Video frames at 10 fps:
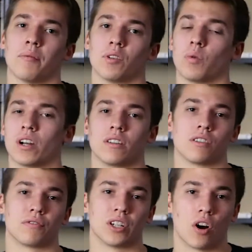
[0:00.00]
with what it
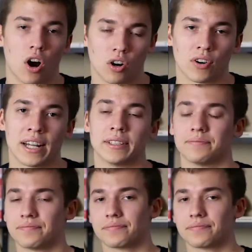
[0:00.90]
does for your heart rate.